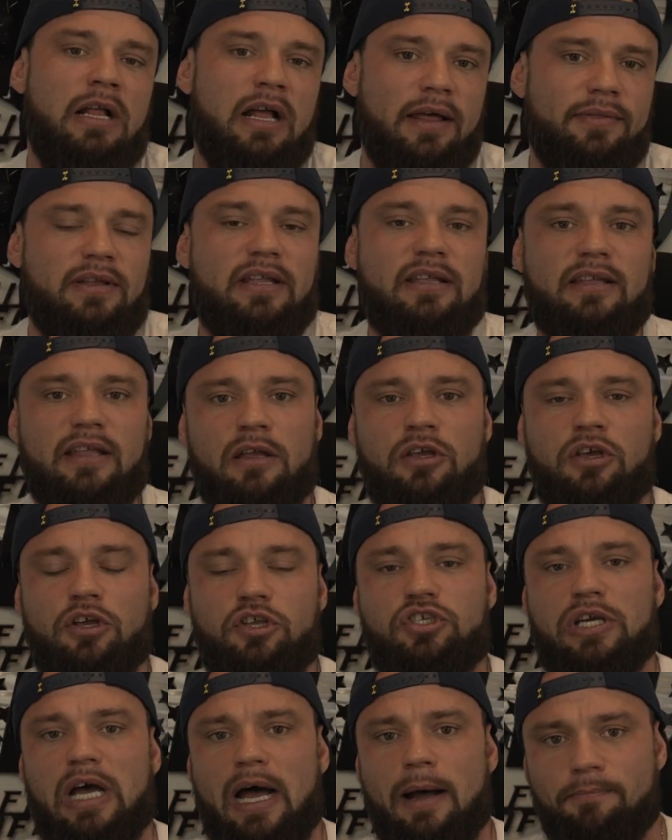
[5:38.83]
I think they did a
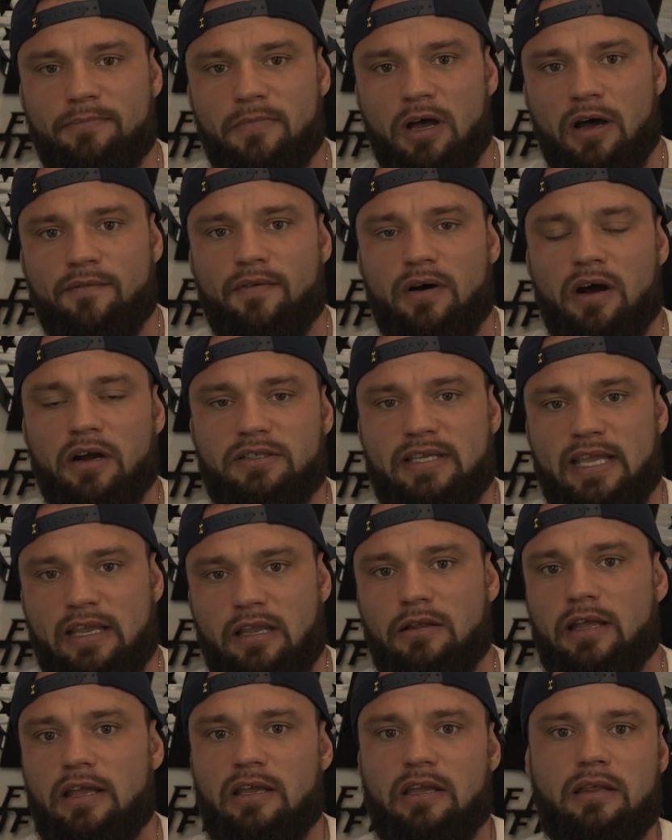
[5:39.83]
good job of
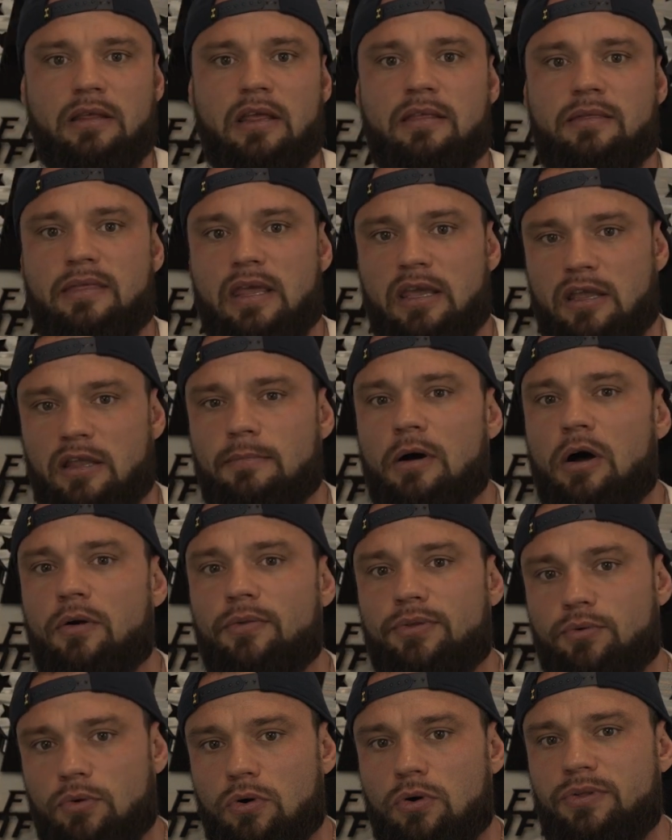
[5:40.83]
articulating and, and thinking
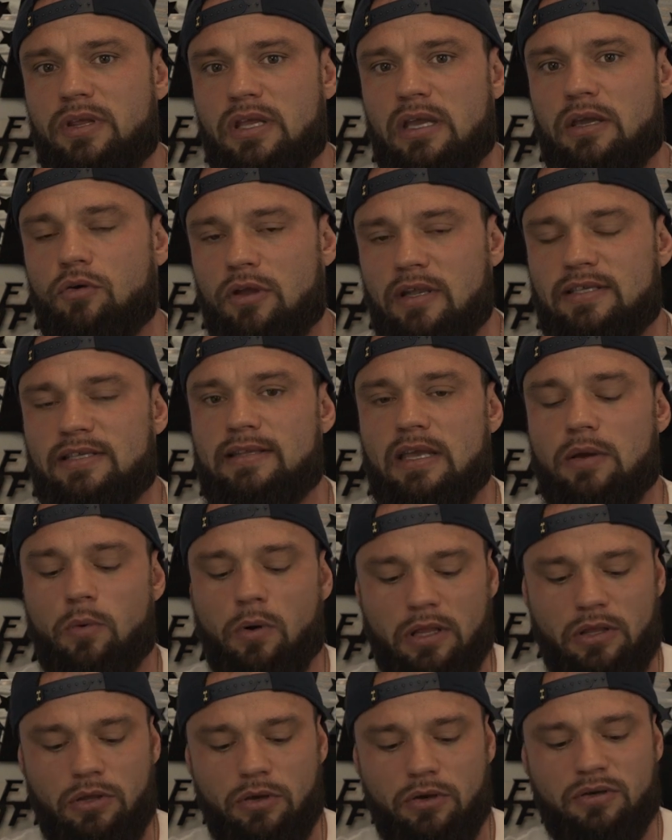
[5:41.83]
about through the ingredients that they
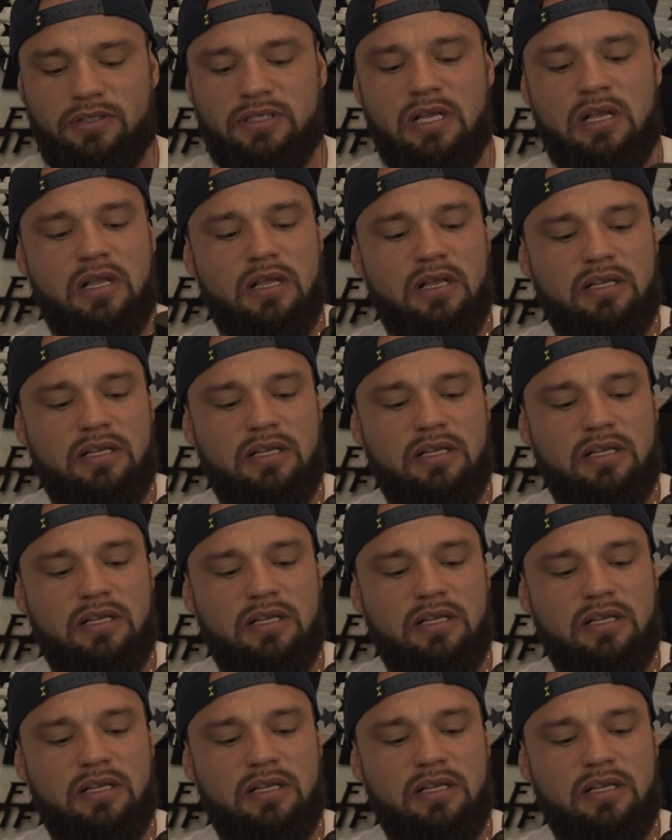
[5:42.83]
want to use.